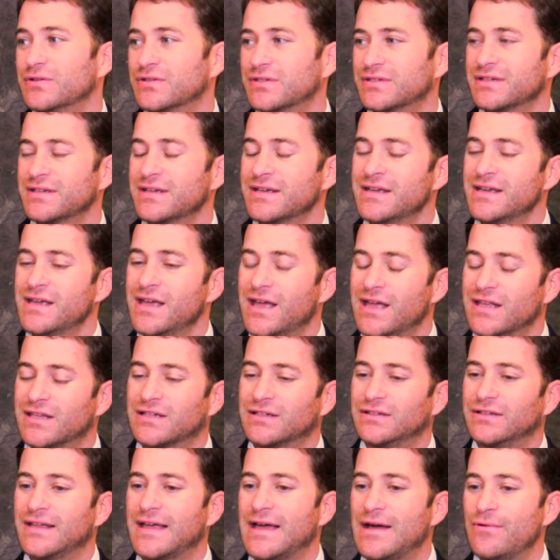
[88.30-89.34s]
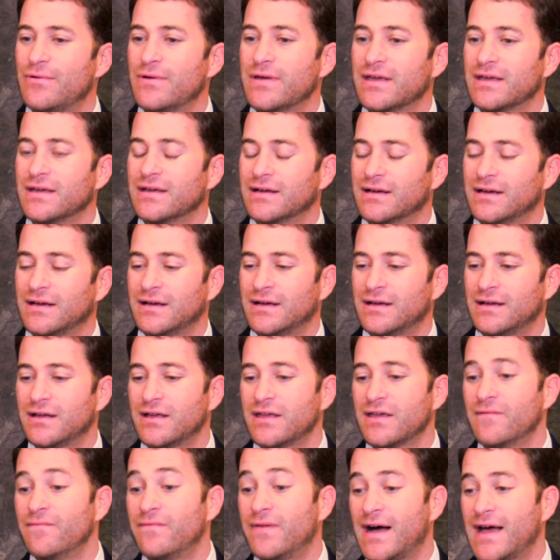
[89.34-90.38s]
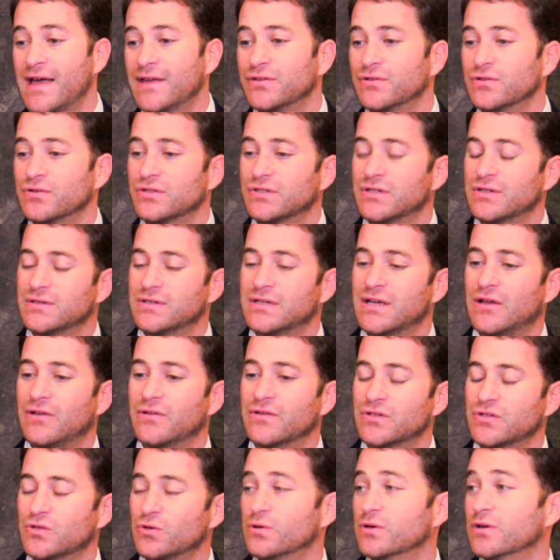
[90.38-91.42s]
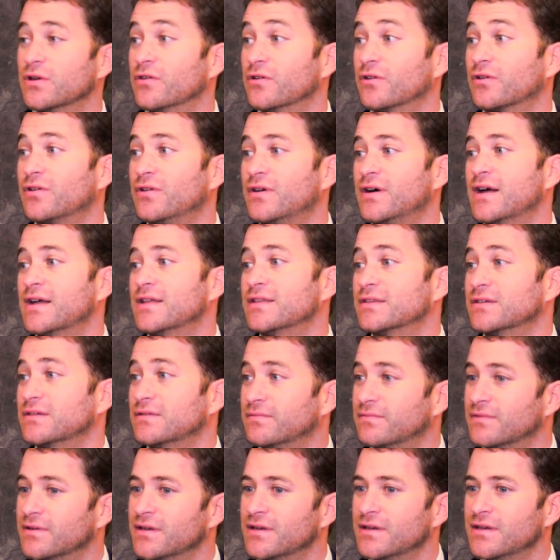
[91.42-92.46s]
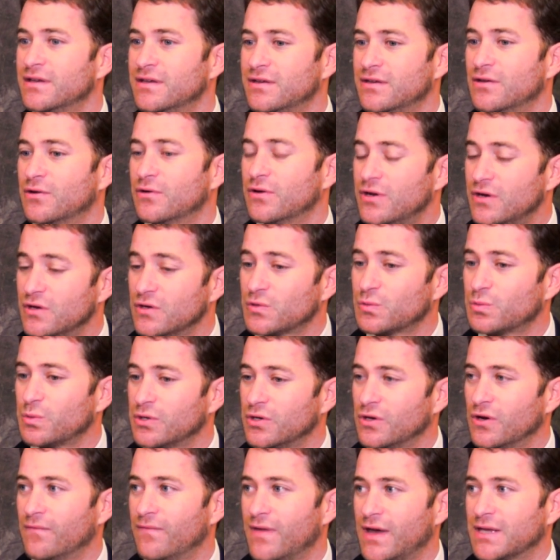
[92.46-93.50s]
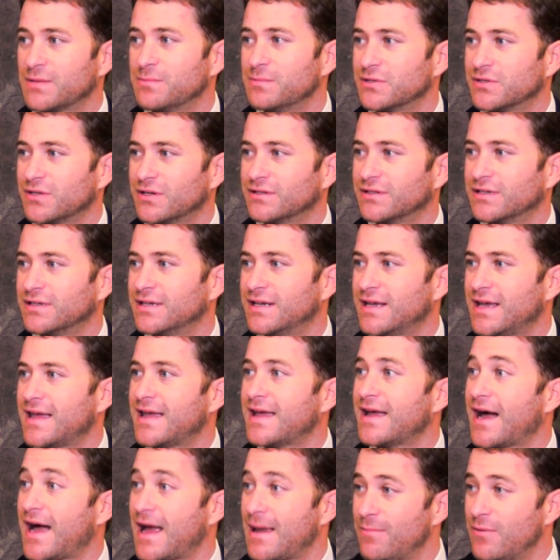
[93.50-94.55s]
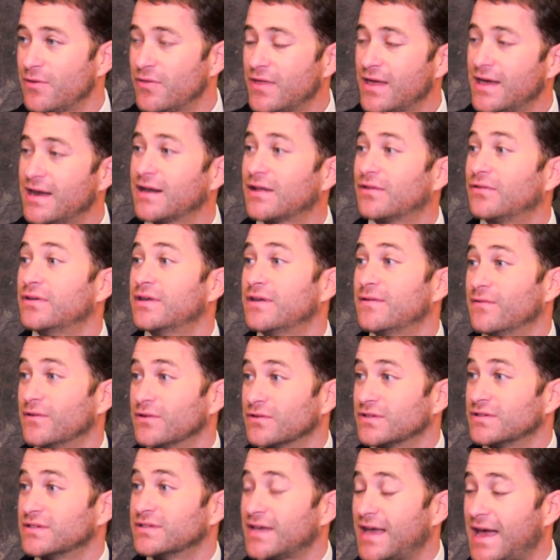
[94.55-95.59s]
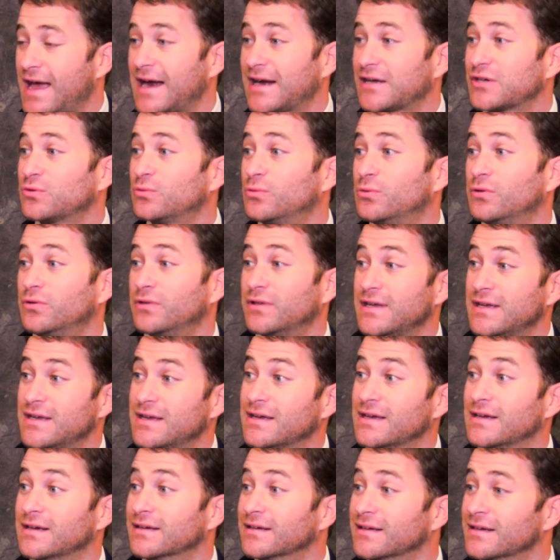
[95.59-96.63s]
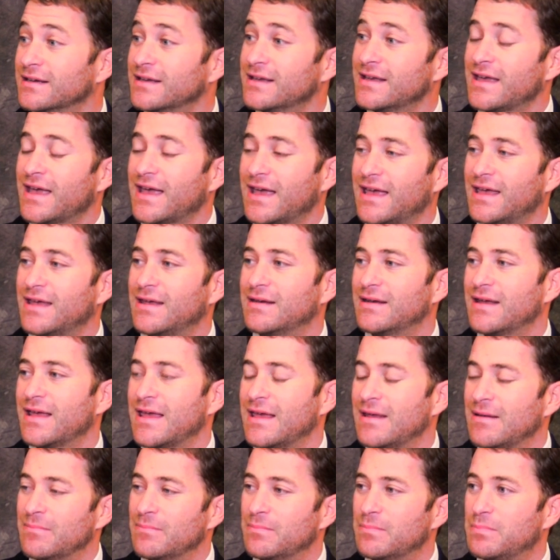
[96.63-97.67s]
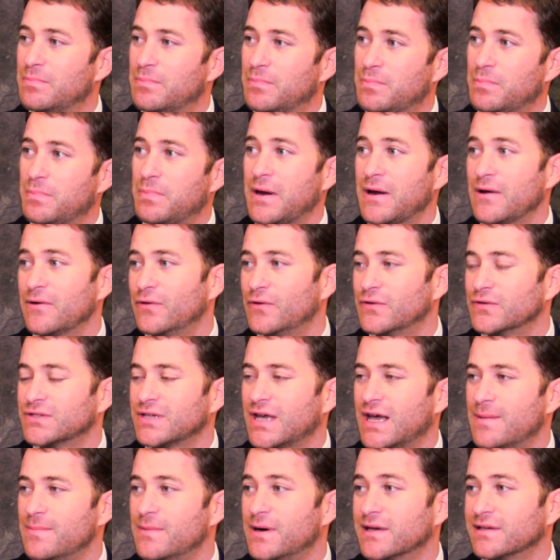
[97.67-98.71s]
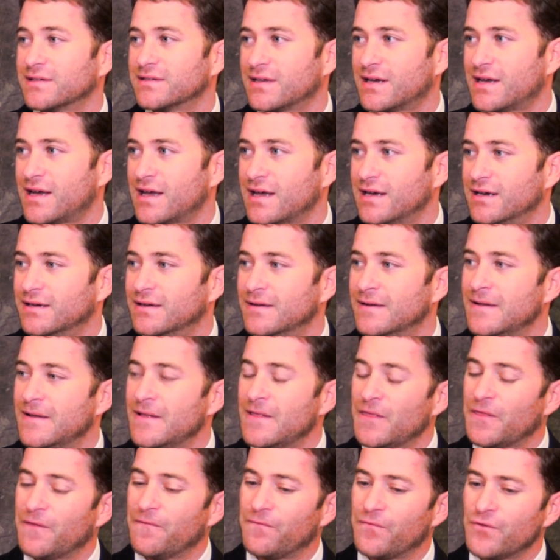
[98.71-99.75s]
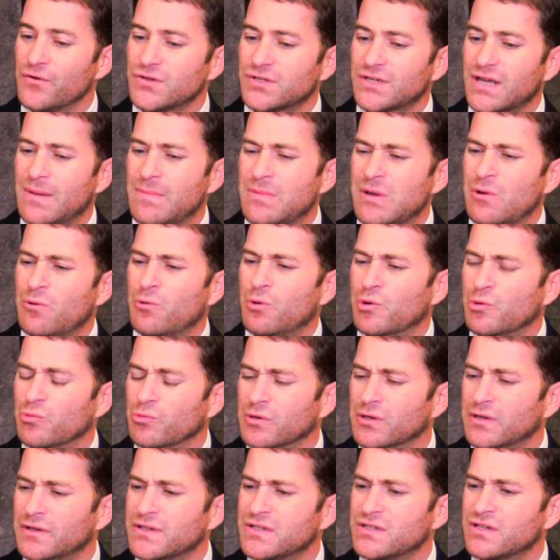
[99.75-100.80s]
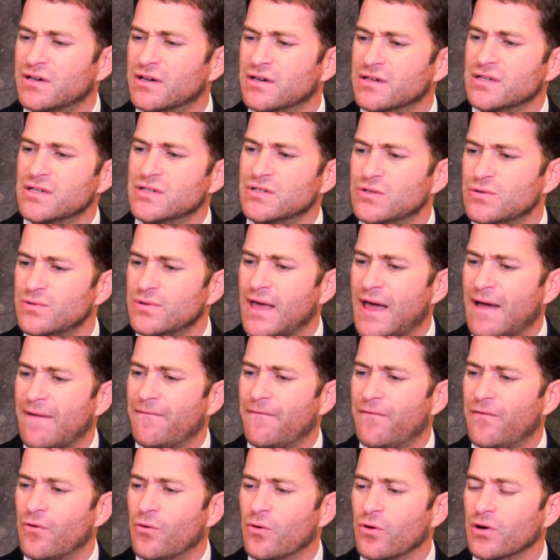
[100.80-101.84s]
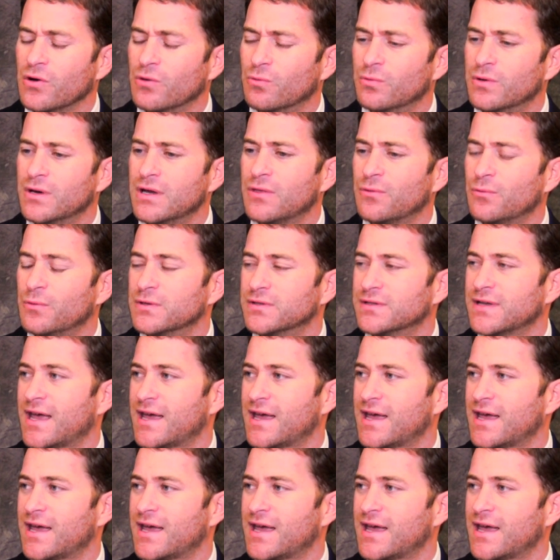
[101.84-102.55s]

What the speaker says: it's allowing advisors to tell the story to their clients of, here's where your investments are today, hypothetically versus actually, and pair those side by side. The first company we really started to do that for and with was